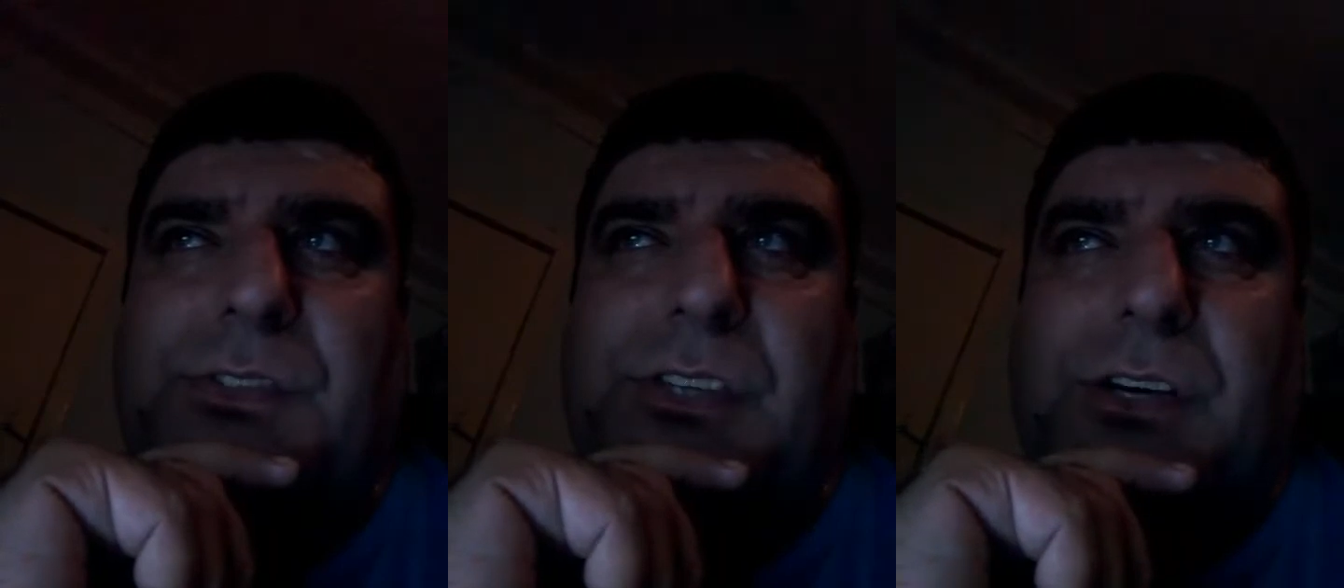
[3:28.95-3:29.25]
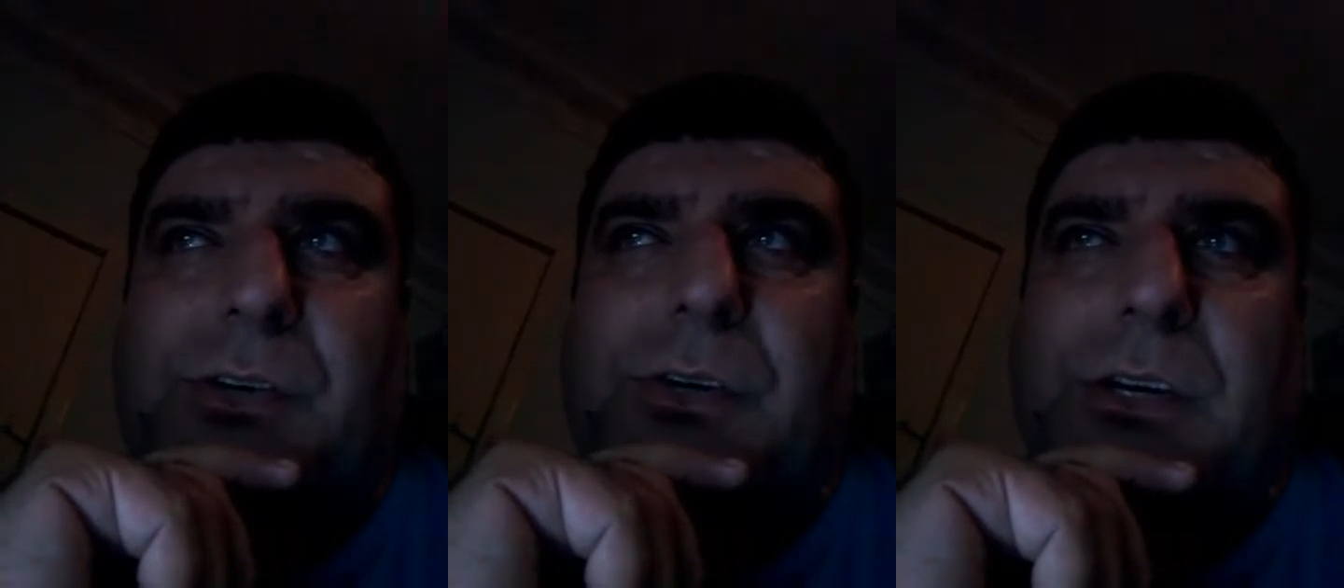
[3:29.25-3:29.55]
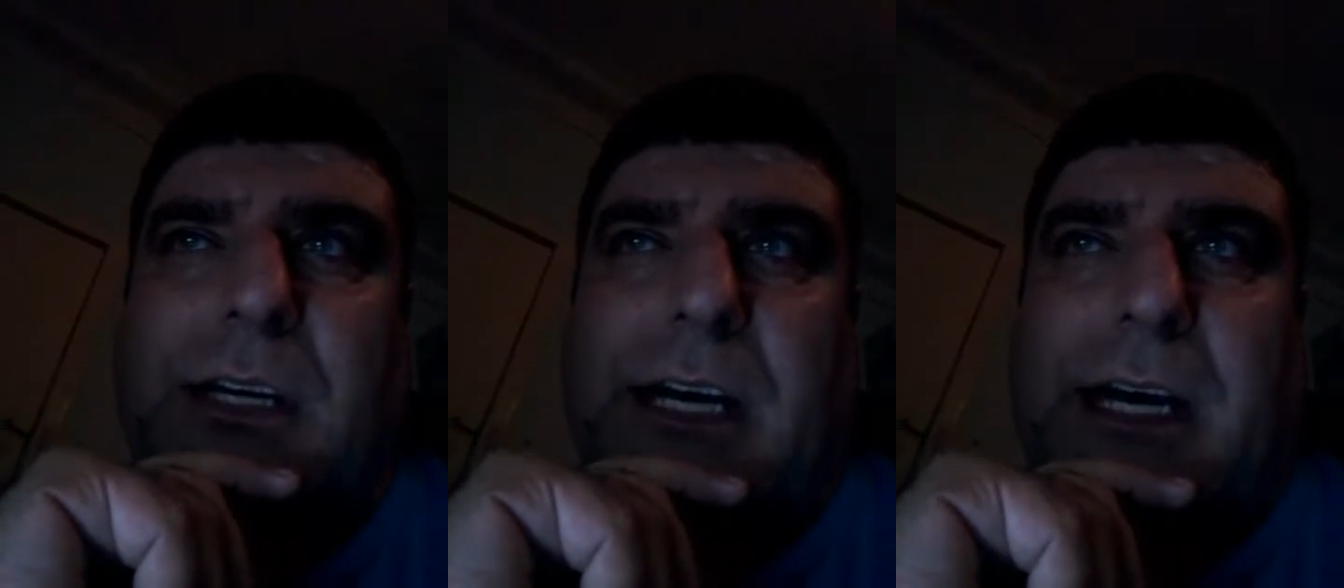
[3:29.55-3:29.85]
So
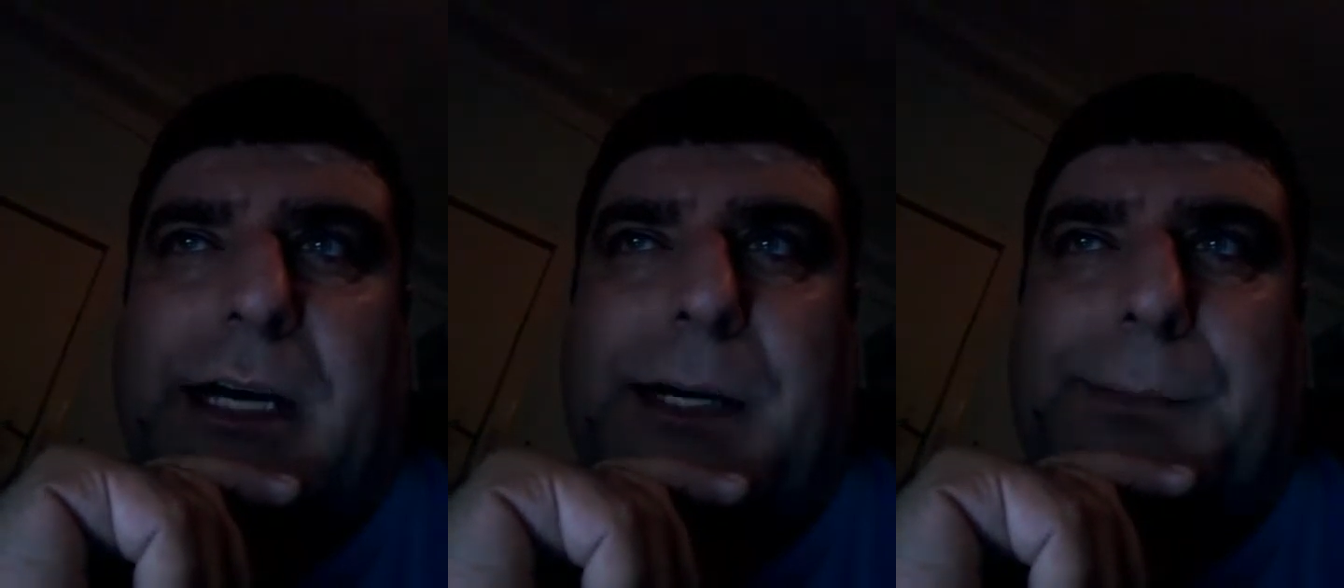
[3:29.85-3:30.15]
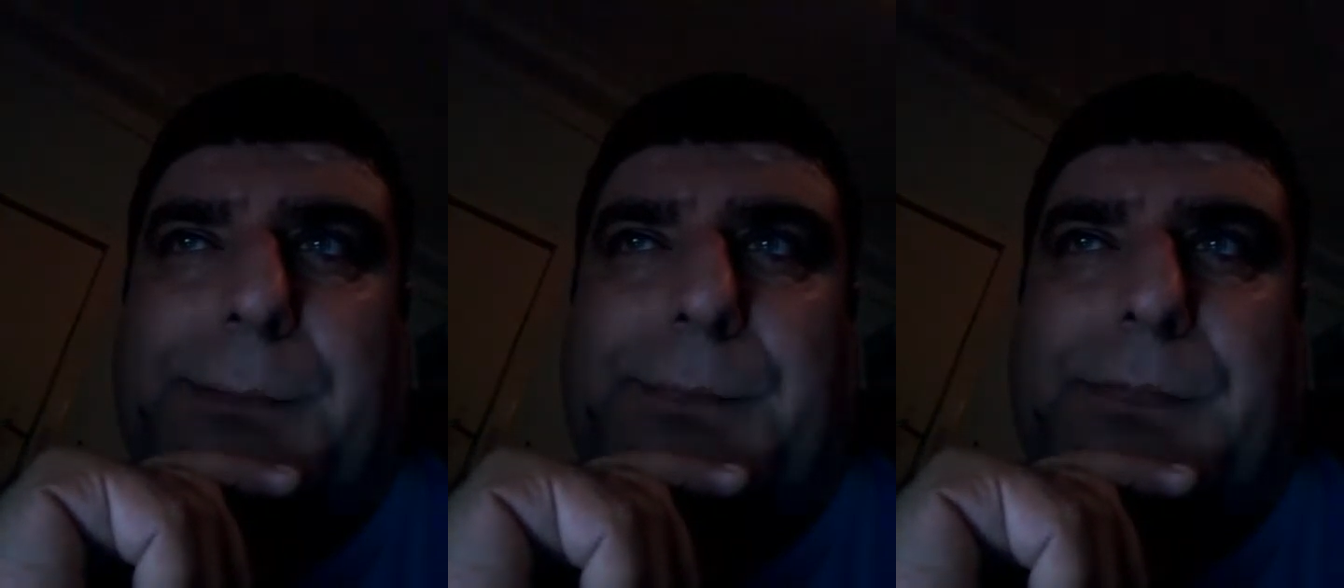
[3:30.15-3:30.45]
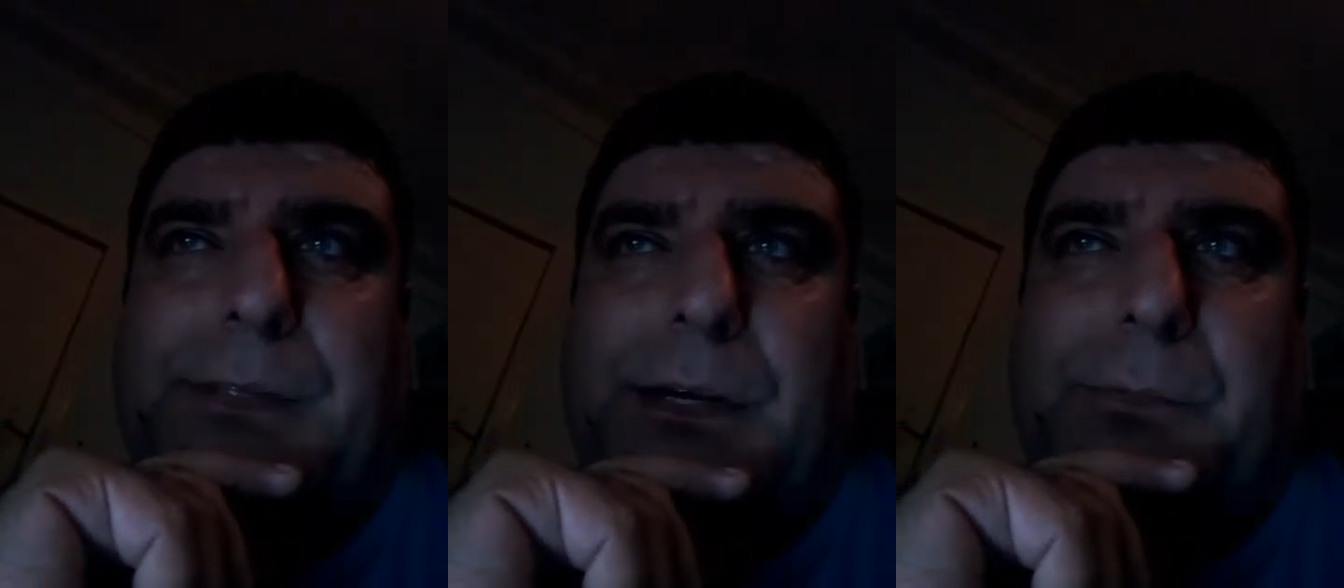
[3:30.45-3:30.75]

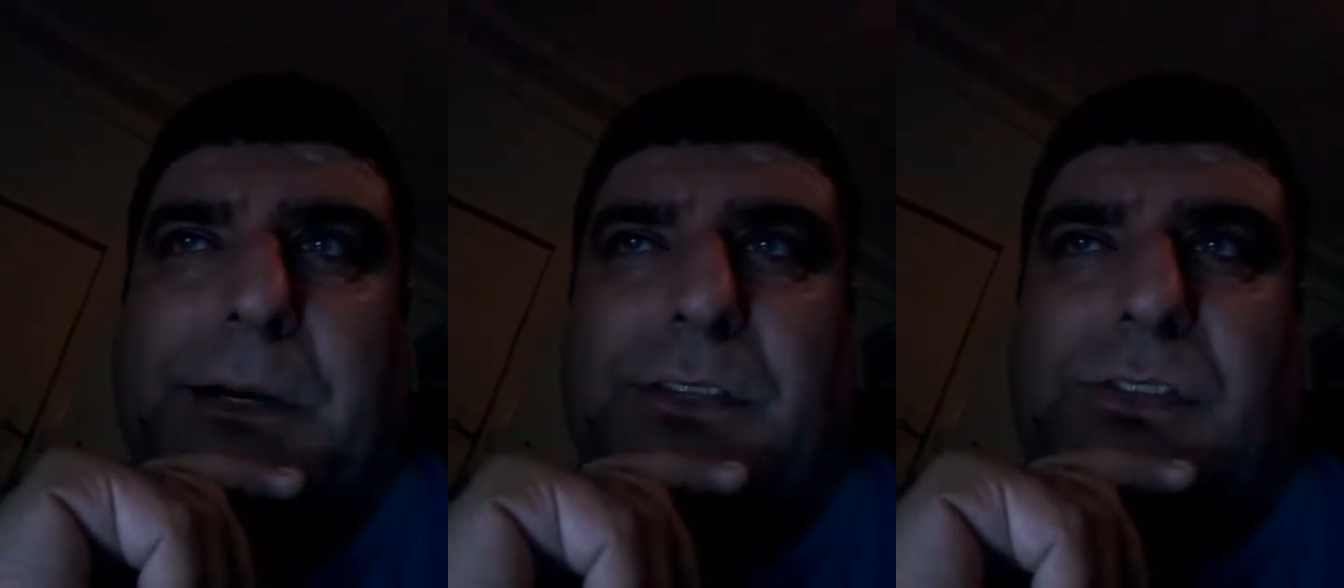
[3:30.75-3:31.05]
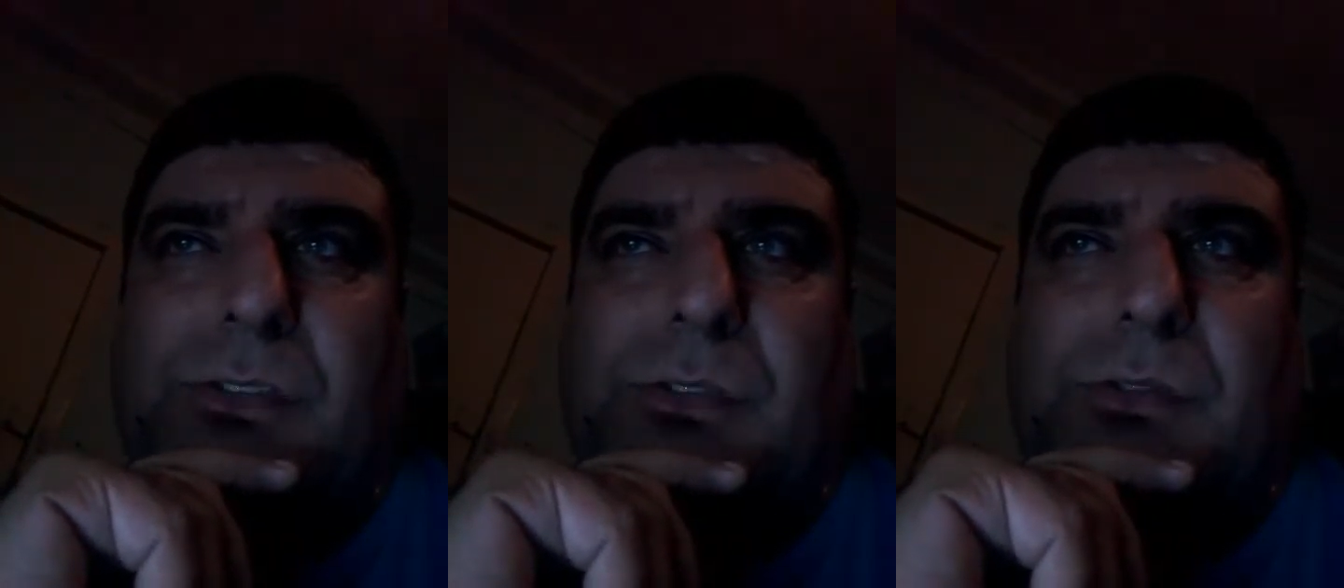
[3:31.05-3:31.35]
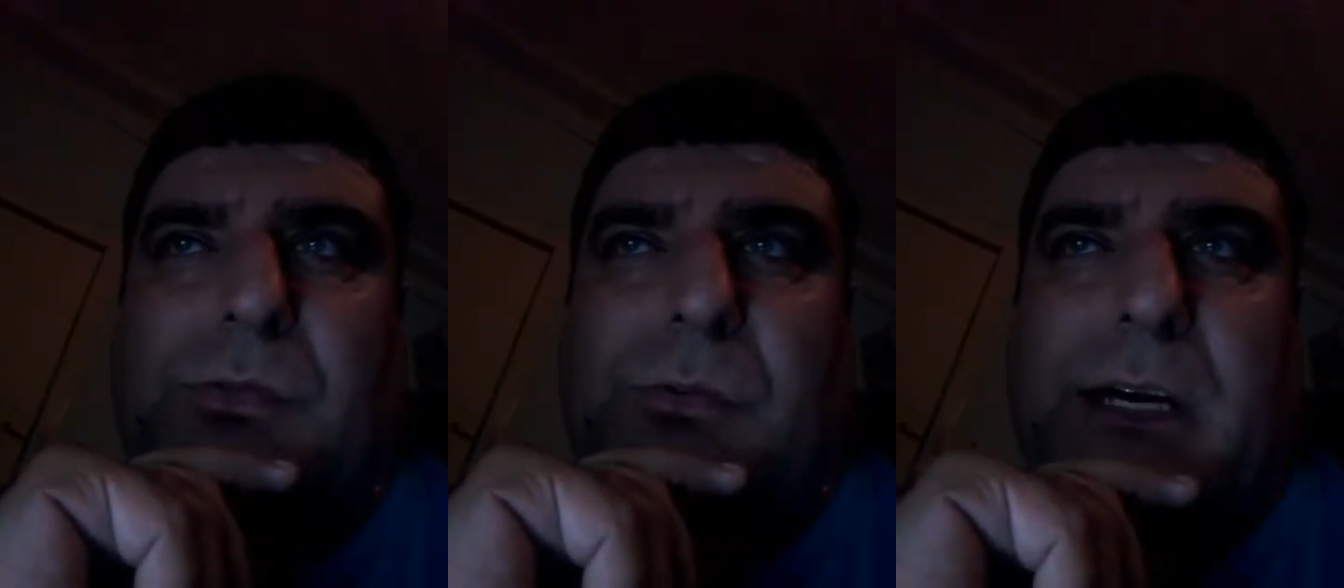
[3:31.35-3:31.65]
I went
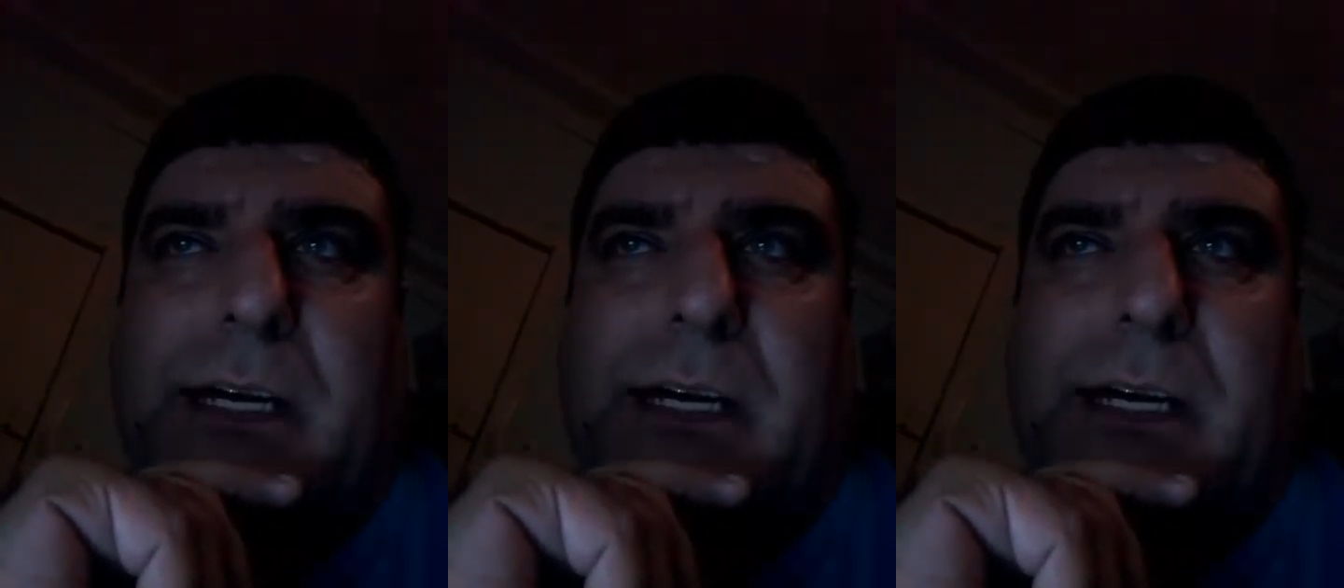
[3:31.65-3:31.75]
to